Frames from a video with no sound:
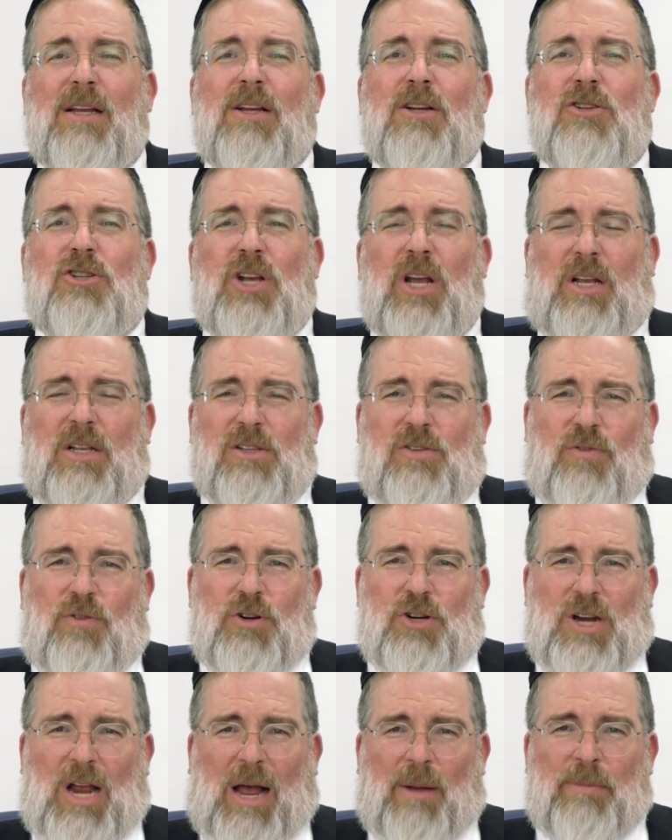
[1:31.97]
Chickens for
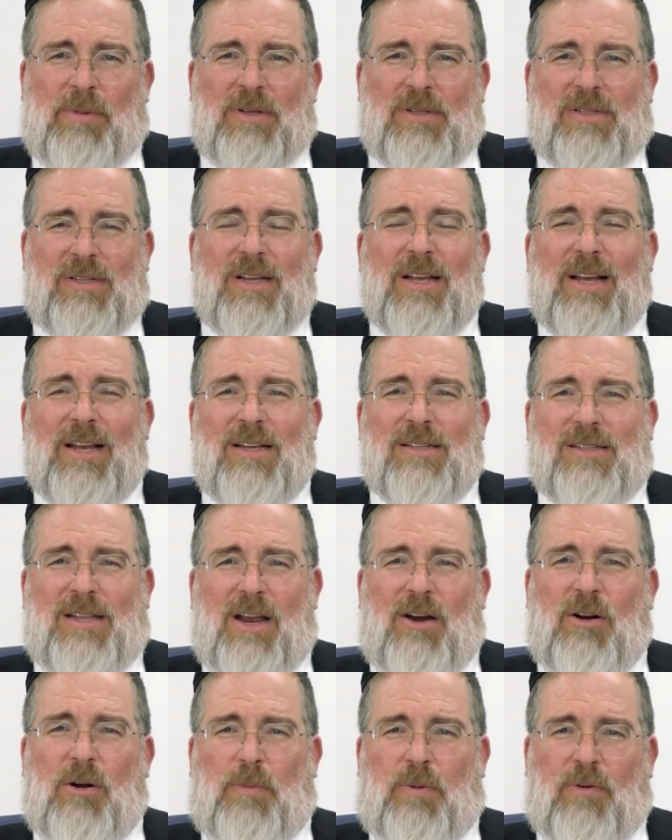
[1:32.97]
Shabbos is
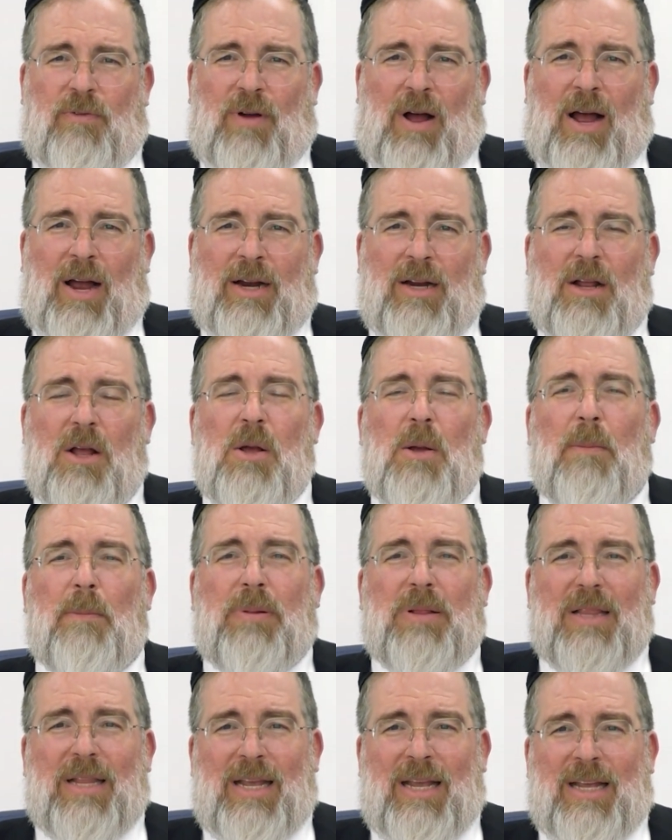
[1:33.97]
there to provide.
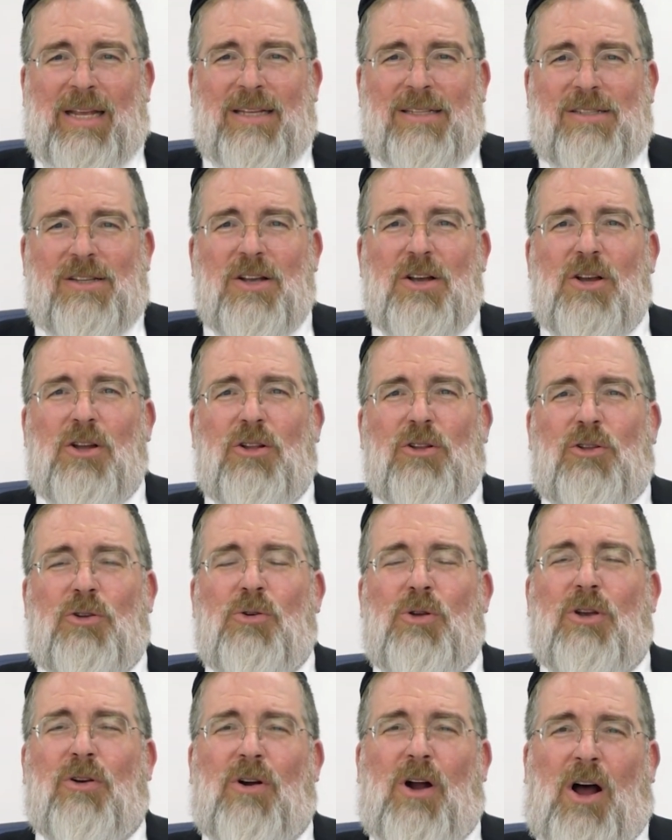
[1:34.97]
Please do
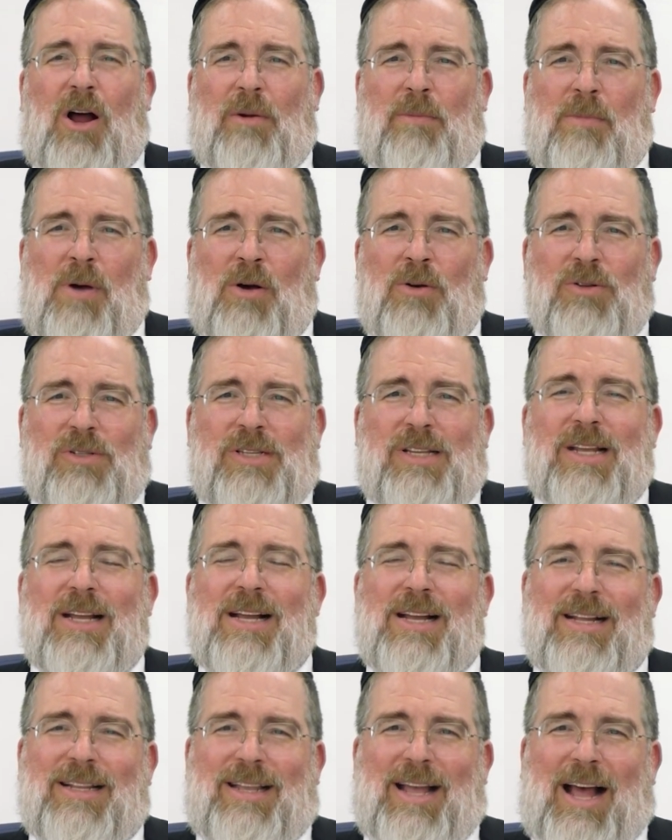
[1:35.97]
your utmost
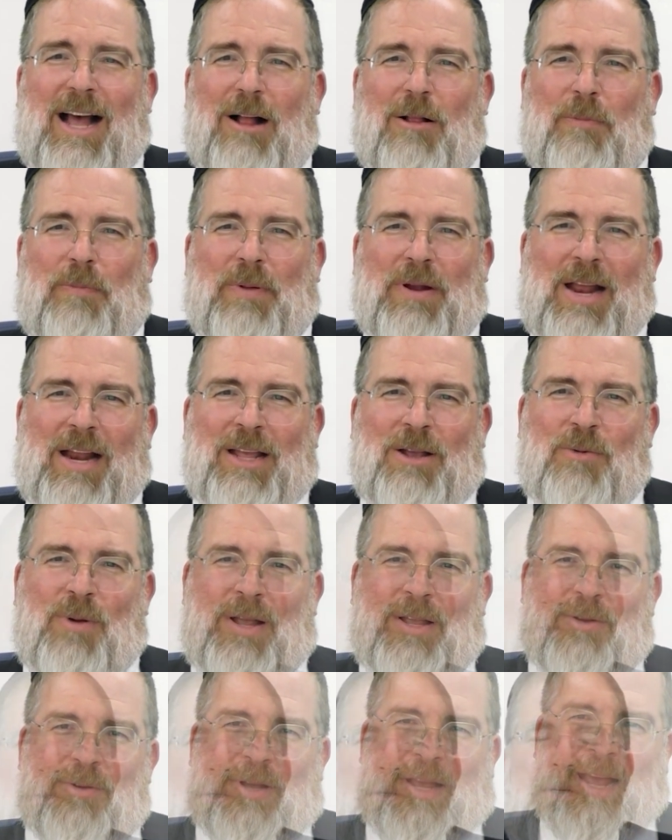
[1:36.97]
to help in any way
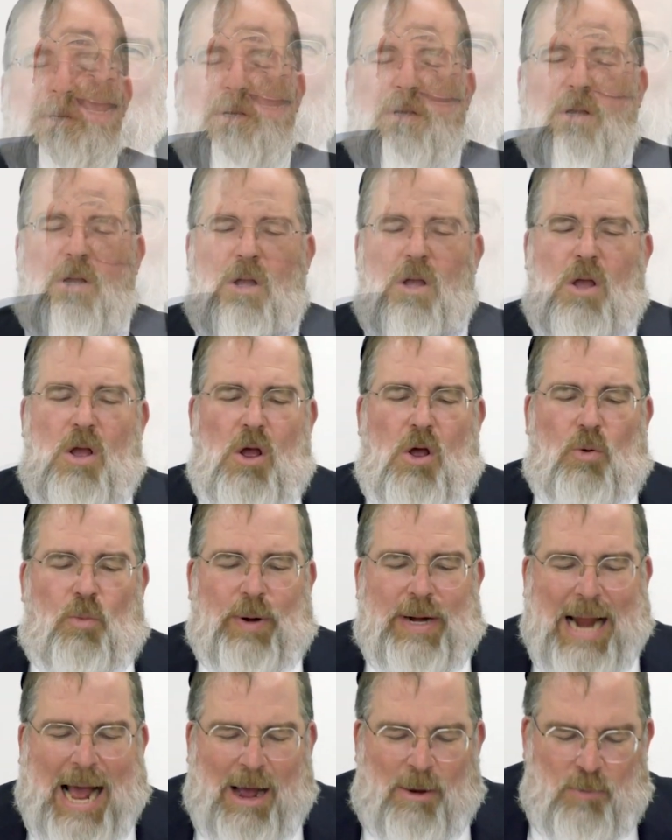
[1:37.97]
you can. We
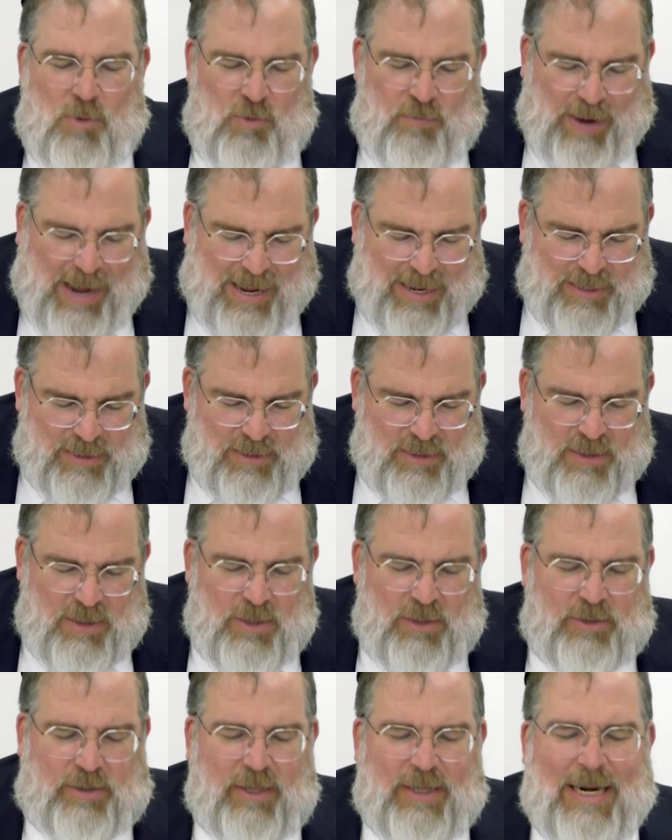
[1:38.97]
now move on
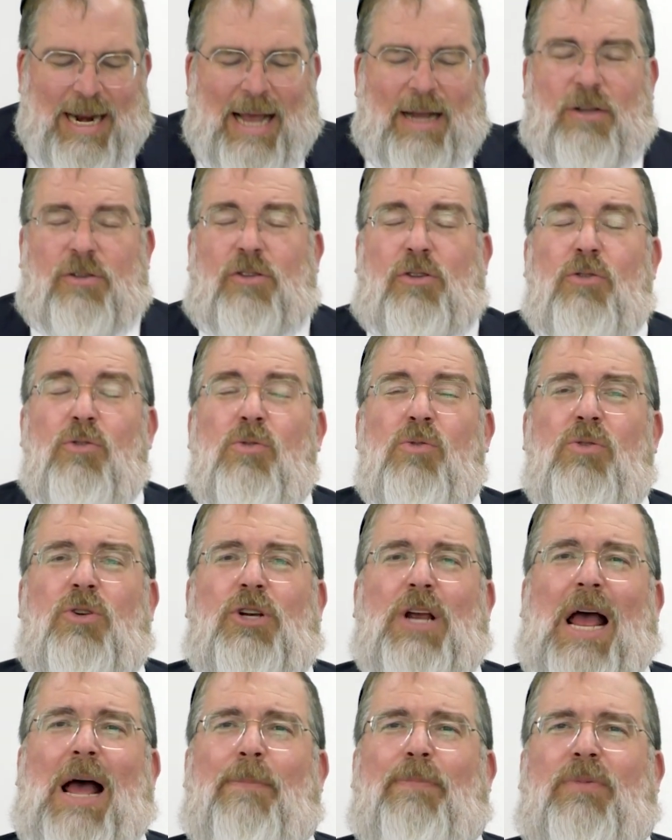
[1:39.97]
to the next two
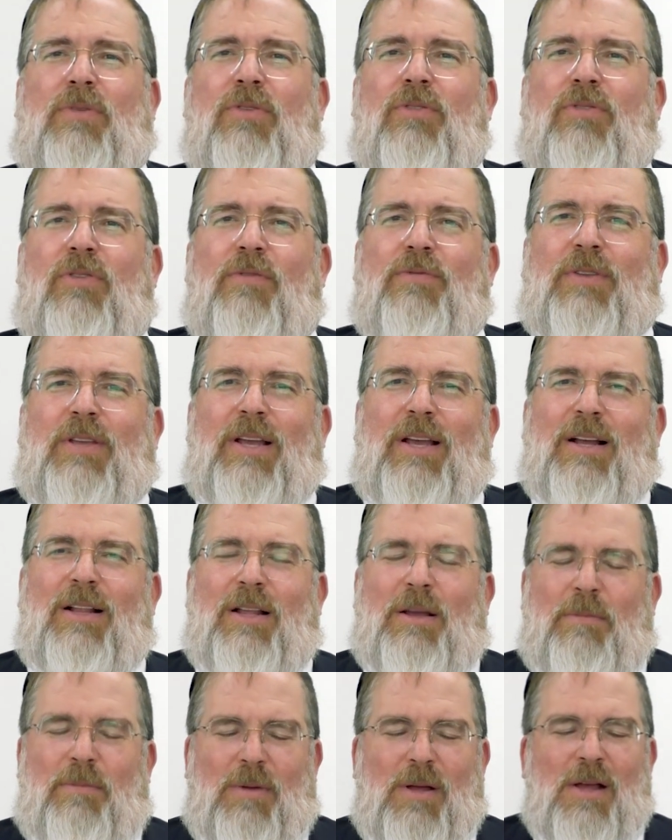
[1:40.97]
chapters of
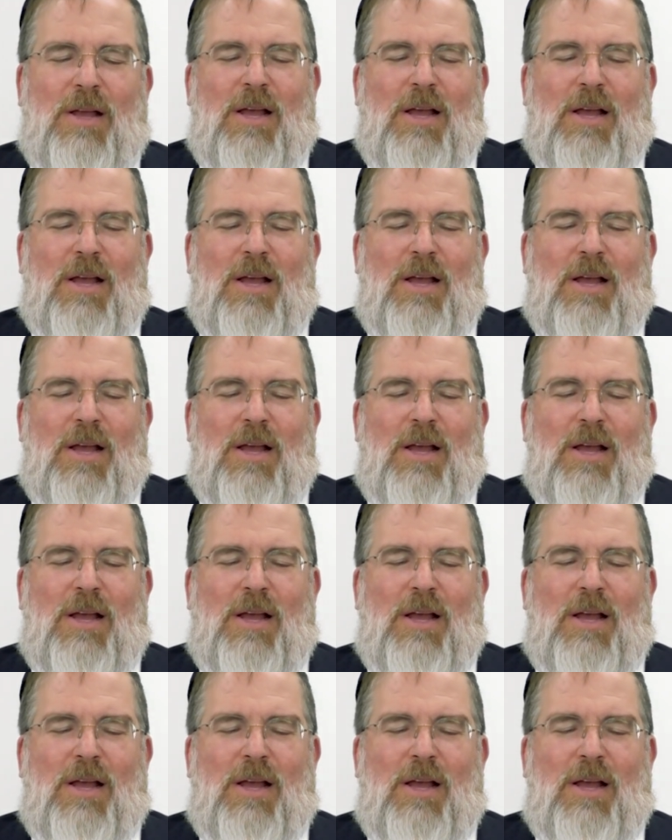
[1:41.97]
Tehillim,